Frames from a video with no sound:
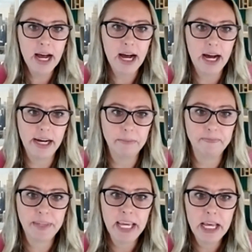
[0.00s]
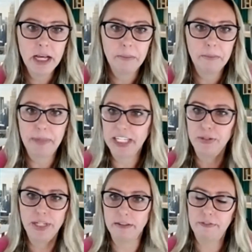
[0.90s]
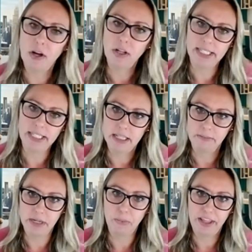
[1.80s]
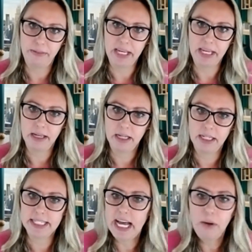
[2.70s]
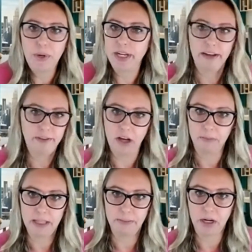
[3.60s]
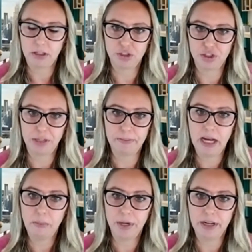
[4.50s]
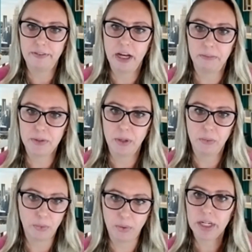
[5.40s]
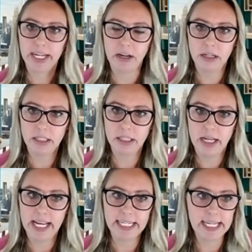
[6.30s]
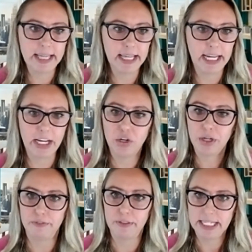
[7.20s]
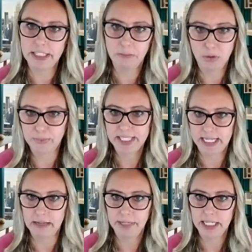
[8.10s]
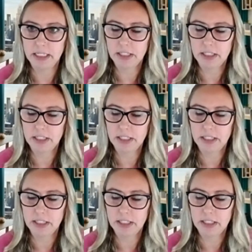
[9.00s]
But you didn't fall into the mud with me, because that wouldn't have helped the partnership. That wouldn't have helped what we're working on. And I think it could have led to more resentment.